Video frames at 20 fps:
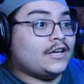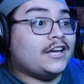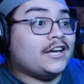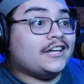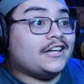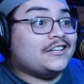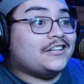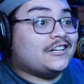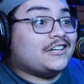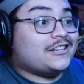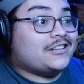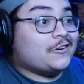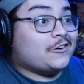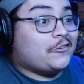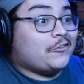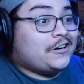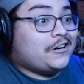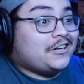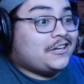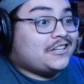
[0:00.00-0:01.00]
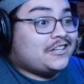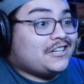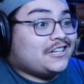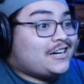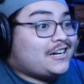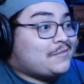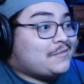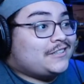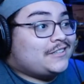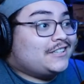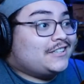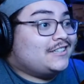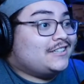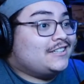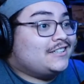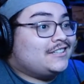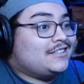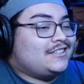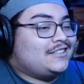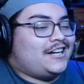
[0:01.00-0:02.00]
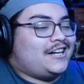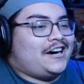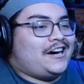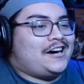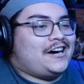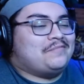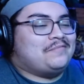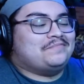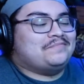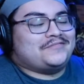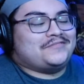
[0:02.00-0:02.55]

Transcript: Is it Soren? Is he coming to... Nah.